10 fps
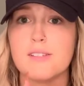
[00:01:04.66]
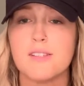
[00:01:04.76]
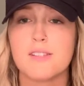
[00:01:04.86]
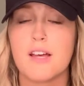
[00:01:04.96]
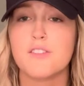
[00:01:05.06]
the
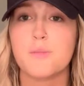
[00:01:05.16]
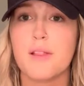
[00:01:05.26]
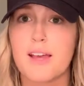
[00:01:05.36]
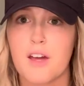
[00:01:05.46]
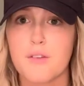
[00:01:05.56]
stuff
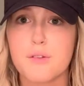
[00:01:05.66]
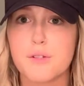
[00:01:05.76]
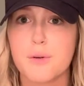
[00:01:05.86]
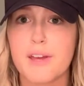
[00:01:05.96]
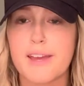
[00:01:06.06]
spilling out of the
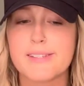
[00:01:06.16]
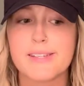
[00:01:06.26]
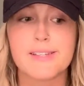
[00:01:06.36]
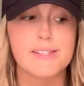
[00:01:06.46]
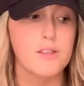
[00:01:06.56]

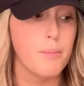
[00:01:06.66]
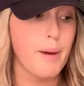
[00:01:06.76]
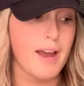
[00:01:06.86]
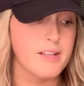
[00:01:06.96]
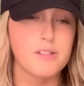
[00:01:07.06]
suitcases, the
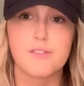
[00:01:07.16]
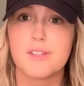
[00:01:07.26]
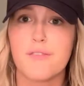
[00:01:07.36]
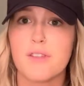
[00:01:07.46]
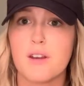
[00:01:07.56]
bags of
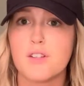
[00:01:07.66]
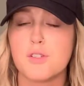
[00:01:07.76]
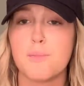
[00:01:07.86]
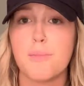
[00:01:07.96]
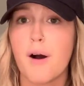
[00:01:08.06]
stuff that I
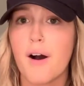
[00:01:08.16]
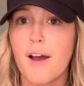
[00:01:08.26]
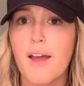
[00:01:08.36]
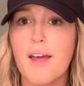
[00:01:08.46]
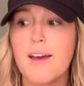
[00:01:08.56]
just
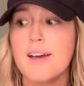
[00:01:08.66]
bought,